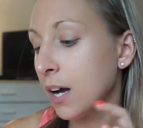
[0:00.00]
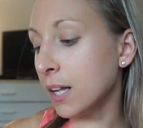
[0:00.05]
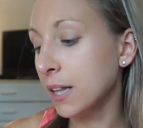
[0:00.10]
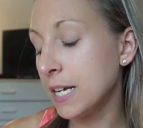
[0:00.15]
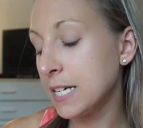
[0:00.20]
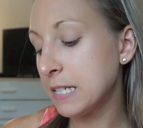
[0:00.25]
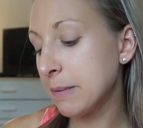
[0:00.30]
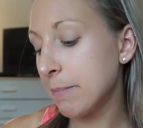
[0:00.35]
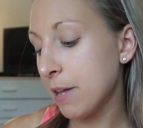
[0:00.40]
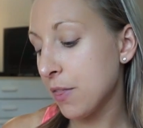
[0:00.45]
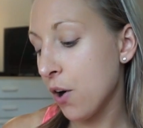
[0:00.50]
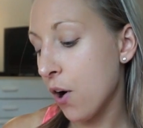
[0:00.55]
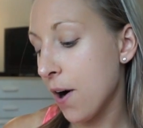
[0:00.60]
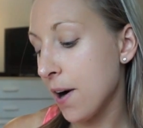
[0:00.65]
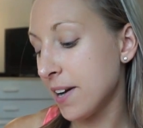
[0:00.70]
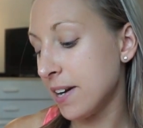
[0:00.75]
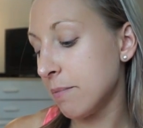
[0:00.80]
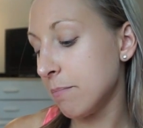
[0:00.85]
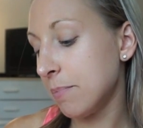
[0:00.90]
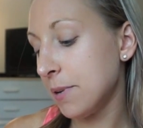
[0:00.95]
Elizabeth
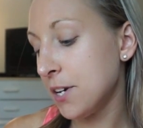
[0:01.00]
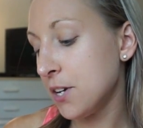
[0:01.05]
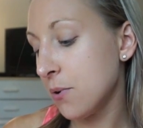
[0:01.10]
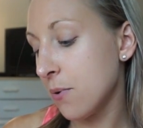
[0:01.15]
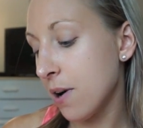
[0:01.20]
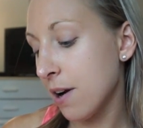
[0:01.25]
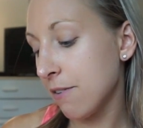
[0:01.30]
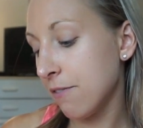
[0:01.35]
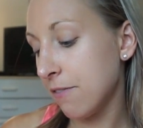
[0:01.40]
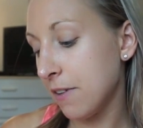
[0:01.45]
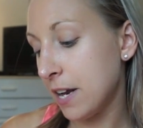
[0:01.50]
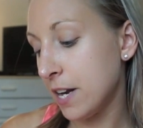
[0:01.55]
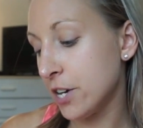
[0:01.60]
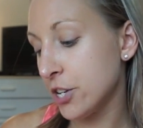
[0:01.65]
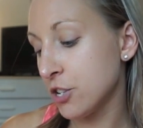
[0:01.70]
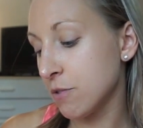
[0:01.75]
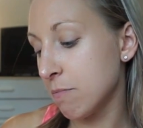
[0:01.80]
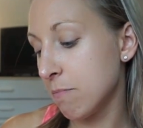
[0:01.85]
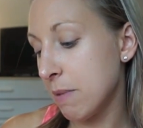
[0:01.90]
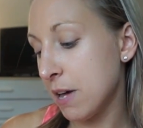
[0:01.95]
Arden Pure
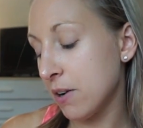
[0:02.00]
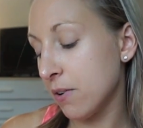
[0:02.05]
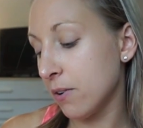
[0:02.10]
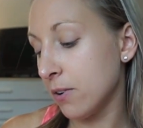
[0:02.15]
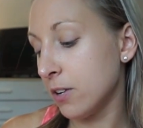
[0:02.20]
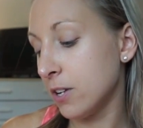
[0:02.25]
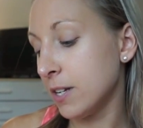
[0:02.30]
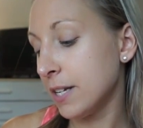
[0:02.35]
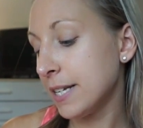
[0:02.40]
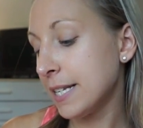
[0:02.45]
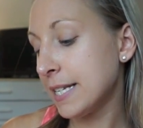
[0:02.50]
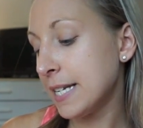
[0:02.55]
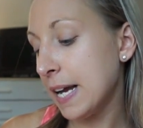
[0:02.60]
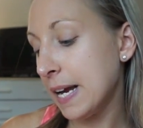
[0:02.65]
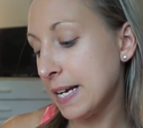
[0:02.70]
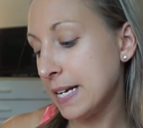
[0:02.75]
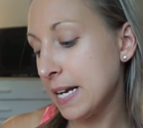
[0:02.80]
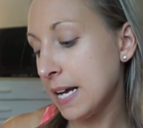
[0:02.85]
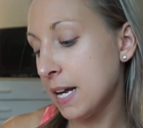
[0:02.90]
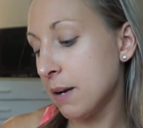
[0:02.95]
Finish Mineral
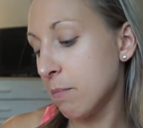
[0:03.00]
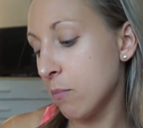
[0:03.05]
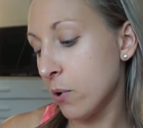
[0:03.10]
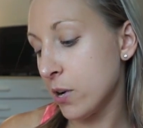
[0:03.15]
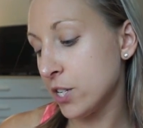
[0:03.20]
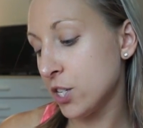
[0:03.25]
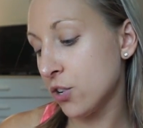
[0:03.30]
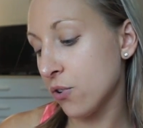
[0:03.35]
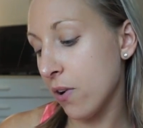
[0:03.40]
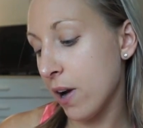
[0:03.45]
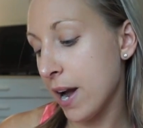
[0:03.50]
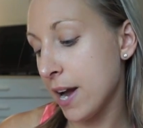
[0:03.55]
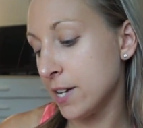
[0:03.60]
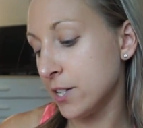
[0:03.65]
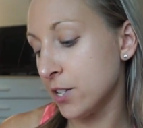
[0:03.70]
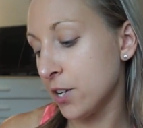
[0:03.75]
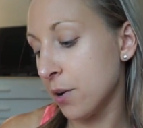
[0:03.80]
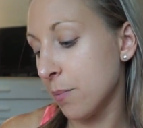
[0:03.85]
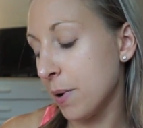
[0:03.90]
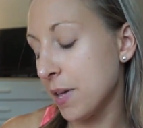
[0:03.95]
Tinted
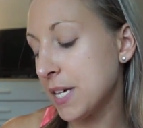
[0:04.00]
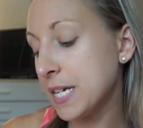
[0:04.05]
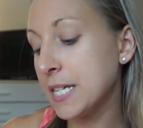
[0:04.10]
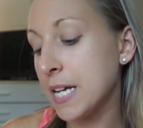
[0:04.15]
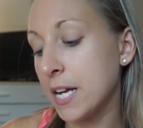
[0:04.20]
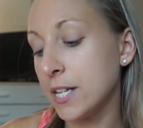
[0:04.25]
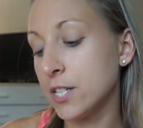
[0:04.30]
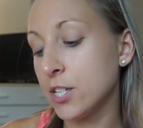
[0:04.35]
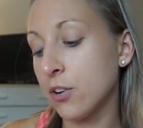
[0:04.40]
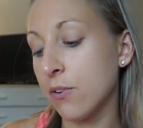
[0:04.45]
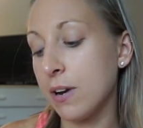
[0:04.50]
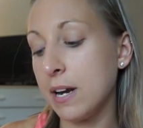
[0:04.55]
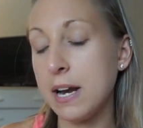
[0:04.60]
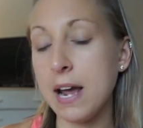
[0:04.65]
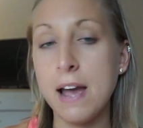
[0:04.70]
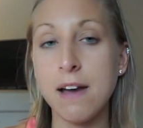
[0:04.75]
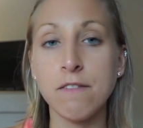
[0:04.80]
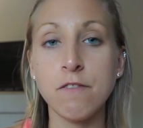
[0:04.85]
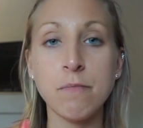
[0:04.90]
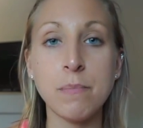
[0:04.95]
Moisturizer with
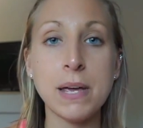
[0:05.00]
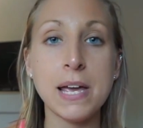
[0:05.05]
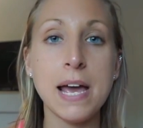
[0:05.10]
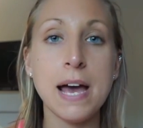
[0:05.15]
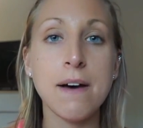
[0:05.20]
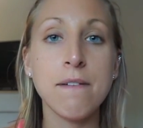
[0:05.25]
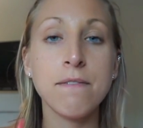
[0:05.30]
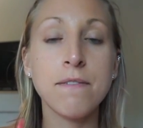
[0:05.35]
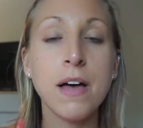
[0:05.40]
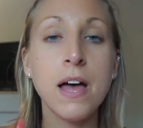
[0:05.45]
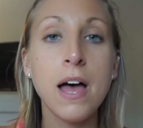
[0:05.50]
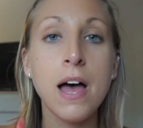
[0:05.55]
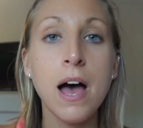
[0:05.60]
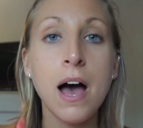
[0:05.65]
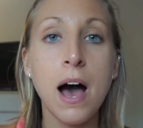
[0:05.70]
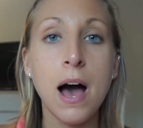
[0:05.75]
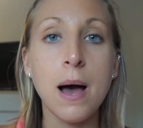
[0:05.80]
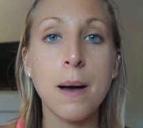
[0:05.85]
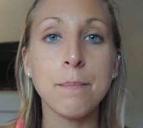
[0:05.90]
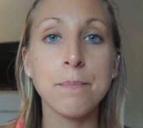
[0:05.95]
Sunscreen SPF
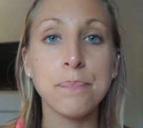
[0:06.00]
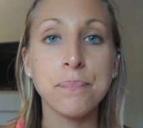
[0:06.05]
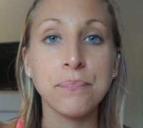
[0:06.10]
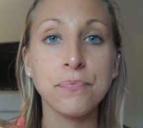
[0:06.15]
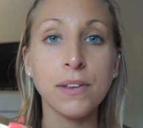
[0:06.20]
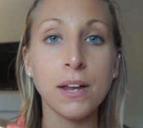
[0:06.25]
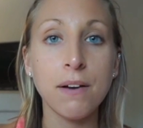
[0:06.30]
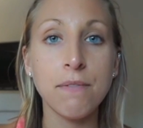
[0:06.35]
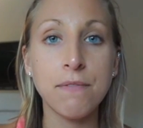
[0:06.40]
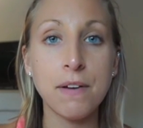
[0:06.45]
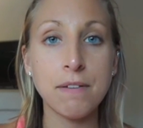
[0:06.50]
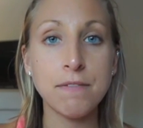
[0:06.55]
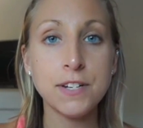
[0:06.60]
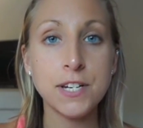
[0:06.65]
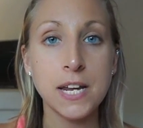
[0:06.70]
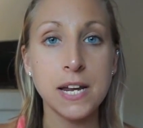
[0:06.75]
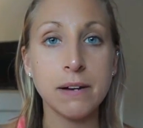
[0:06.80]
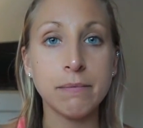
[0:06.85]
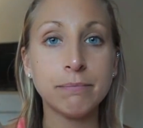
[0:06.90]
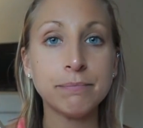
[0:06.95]

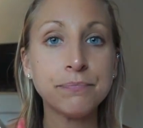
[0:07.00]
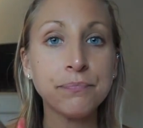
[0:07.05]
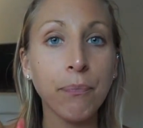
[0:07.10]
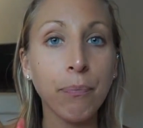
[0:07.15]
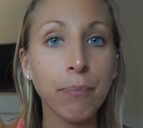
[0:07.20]
15.